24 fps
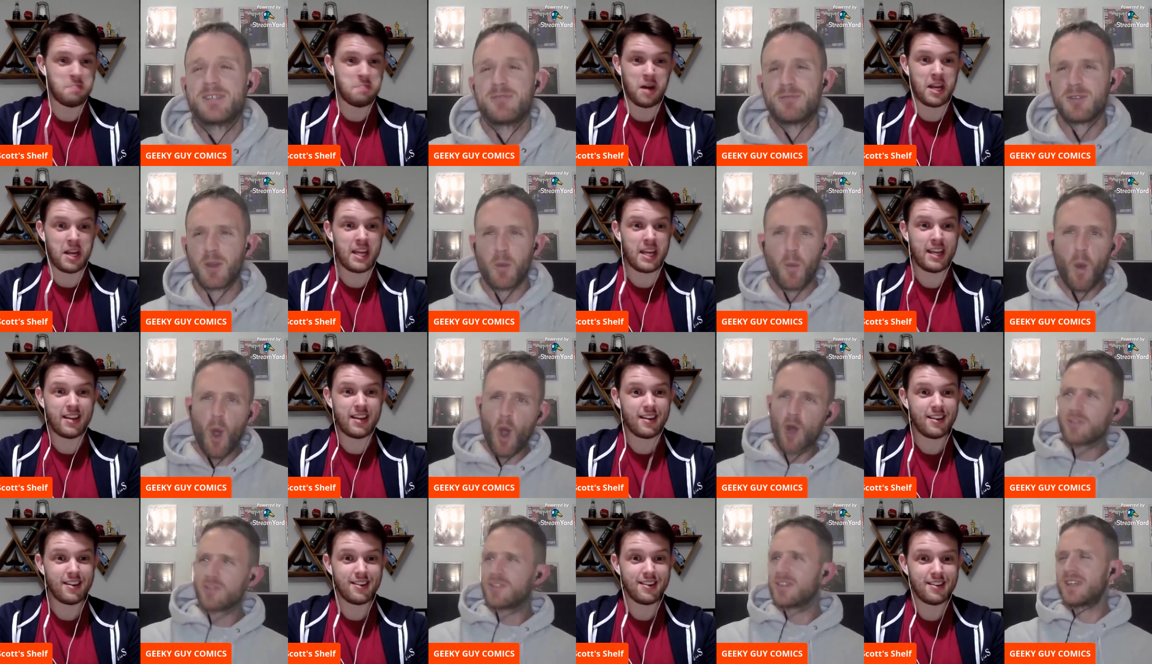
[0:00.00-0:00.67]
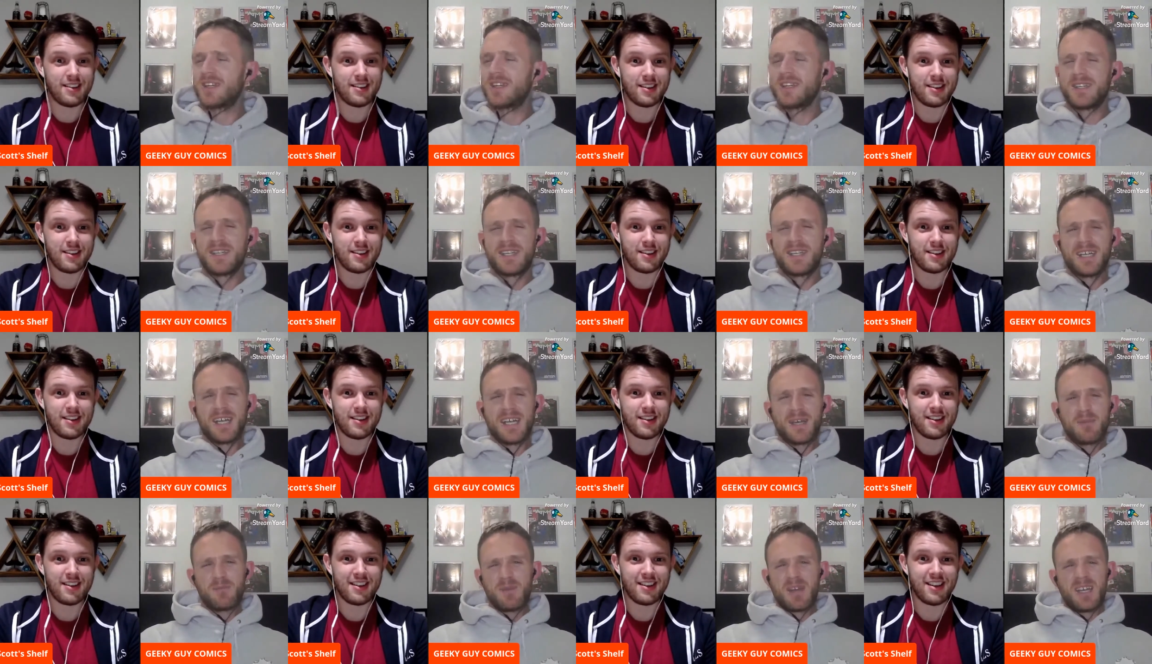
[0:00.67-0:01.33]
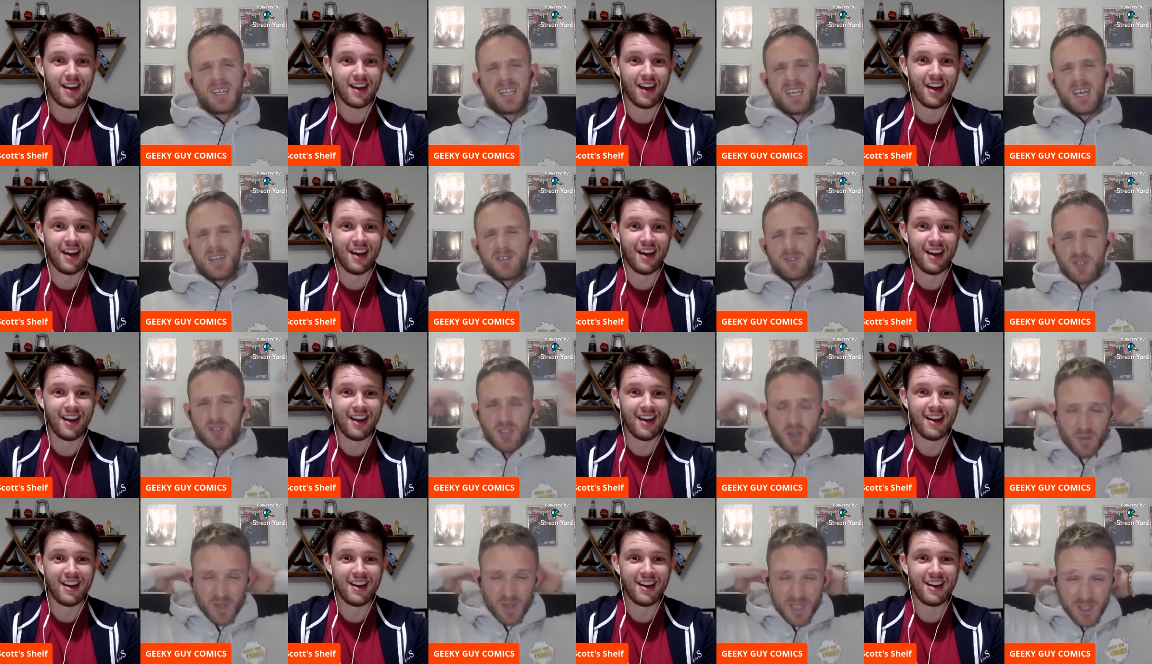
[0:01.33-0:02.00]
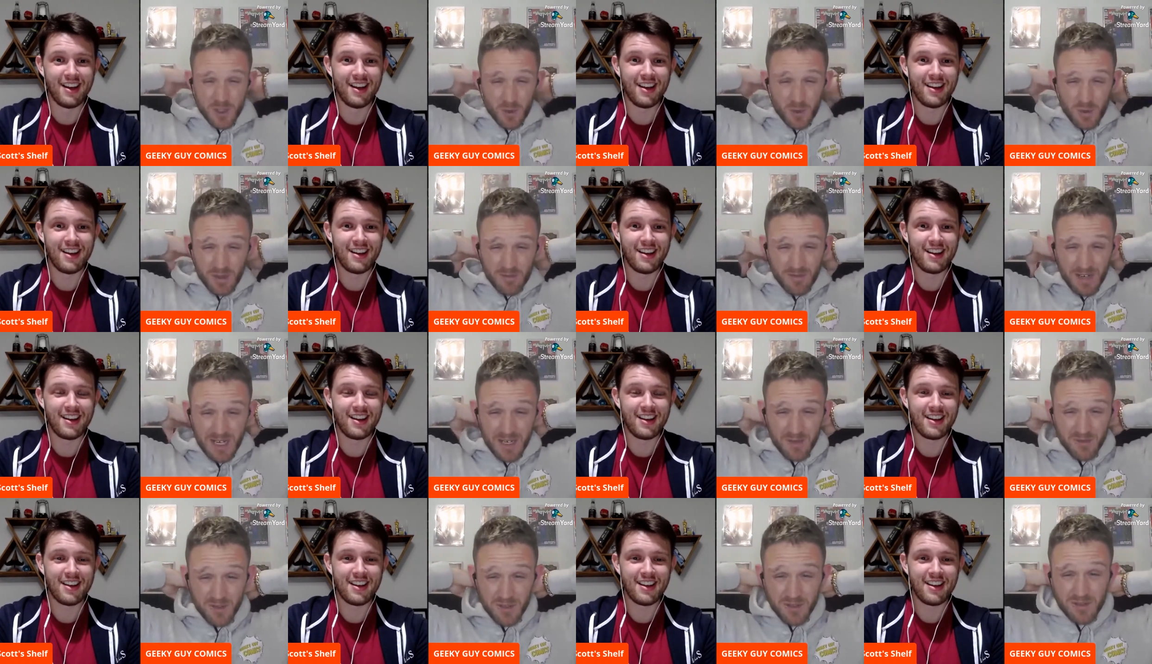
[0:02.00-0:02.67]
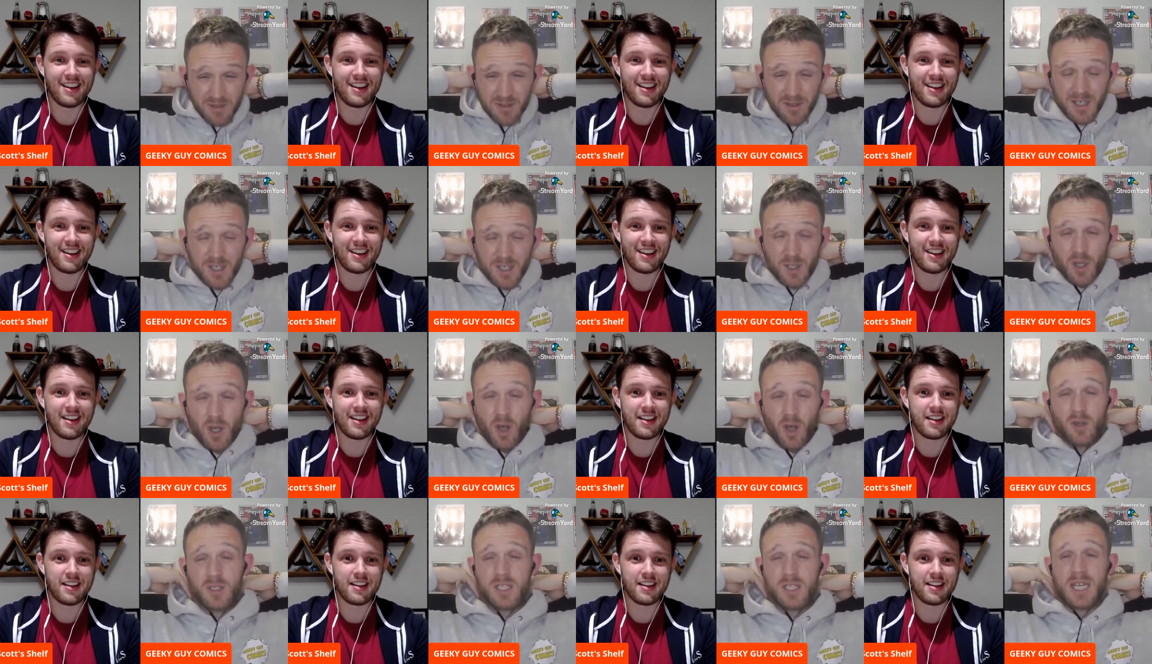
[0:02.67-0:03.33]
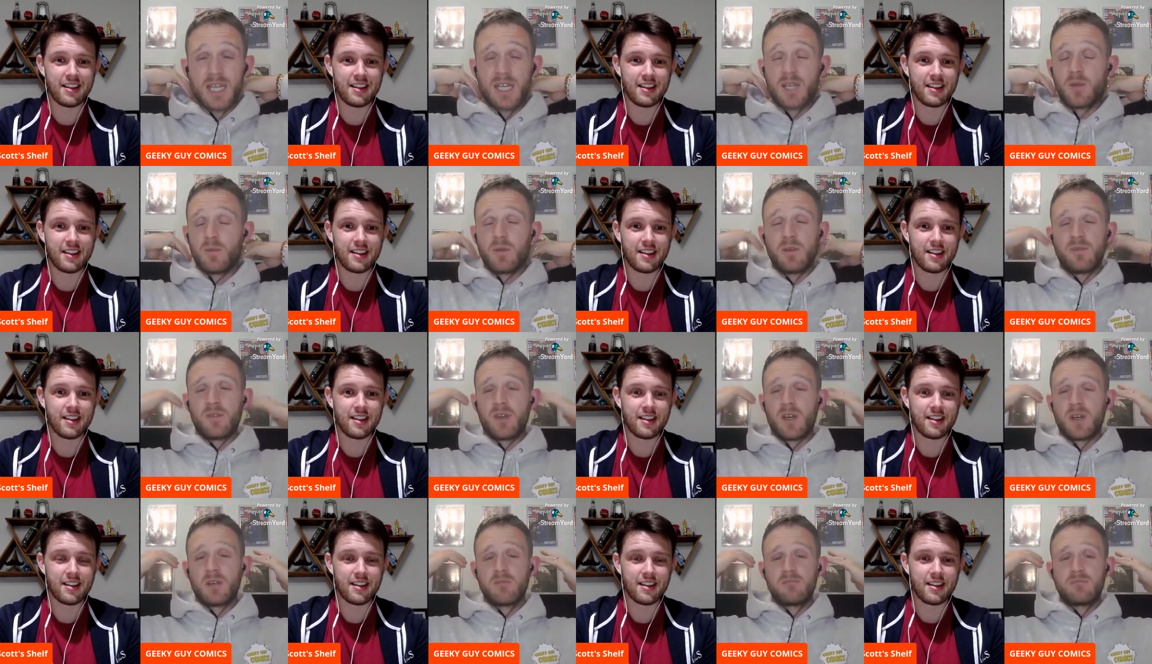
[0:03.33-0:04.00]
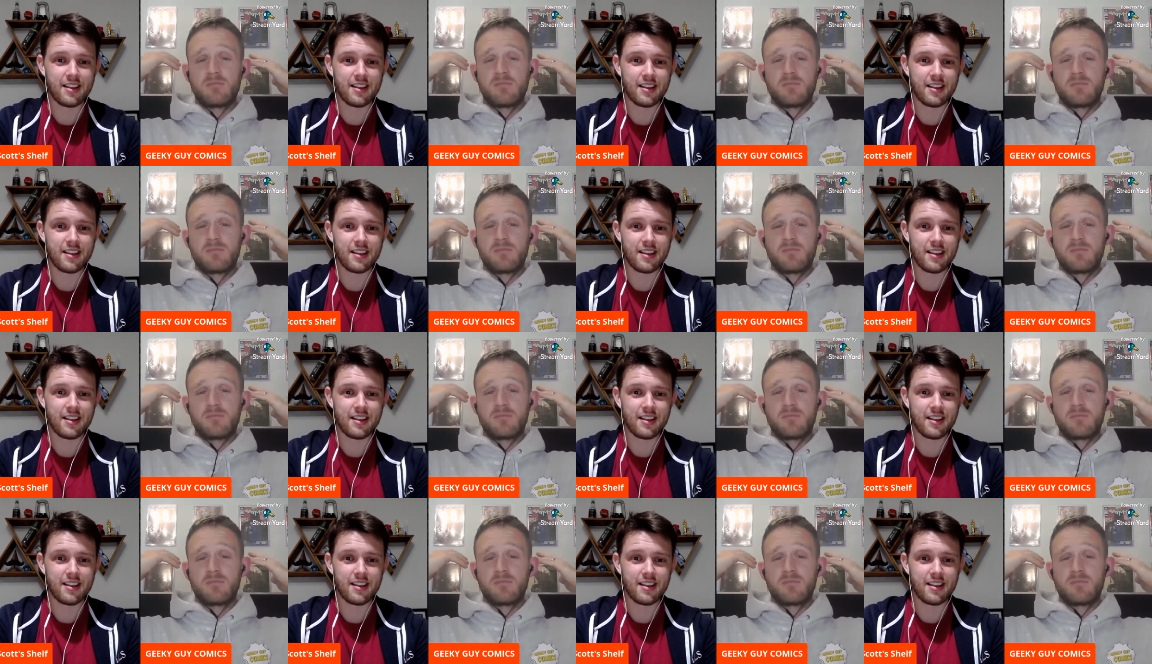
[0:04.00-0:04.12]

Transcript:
Speaker 1: money." But yeah, do you know what? It's all irrelevant. Like you can't take it with you.